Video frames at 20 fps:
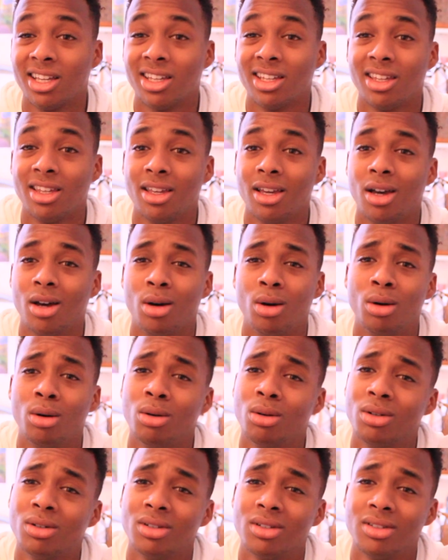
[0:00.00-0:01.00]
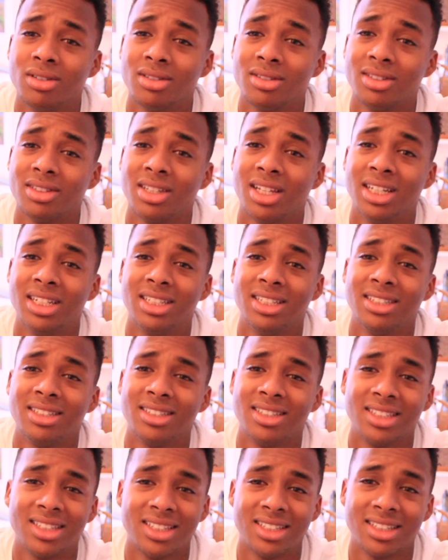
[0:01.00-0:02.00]
yo,
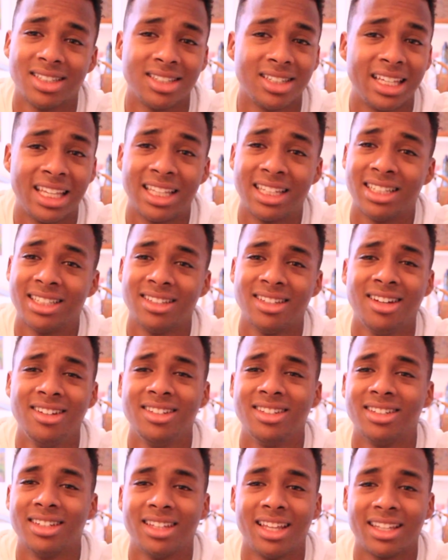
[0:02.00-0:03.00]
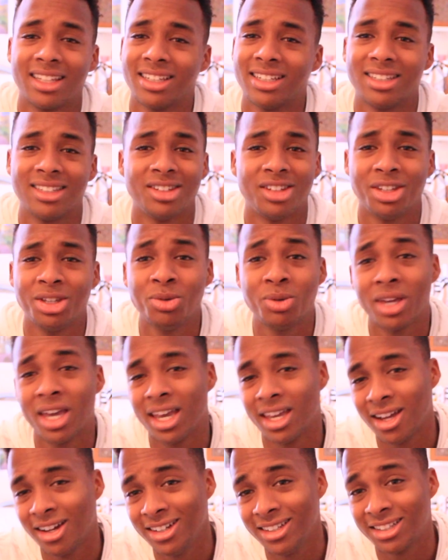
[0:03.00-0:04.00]
London, England, y'all, like the UK,
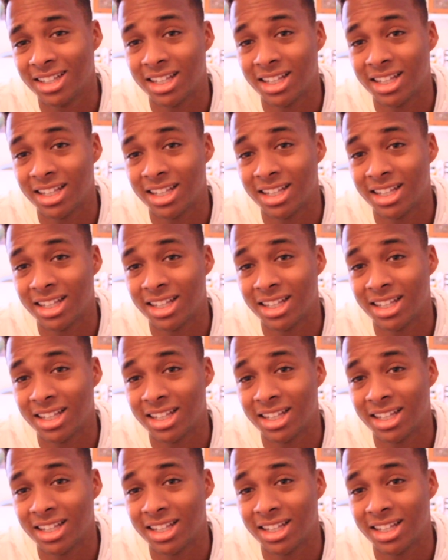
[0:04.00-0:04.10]
y'all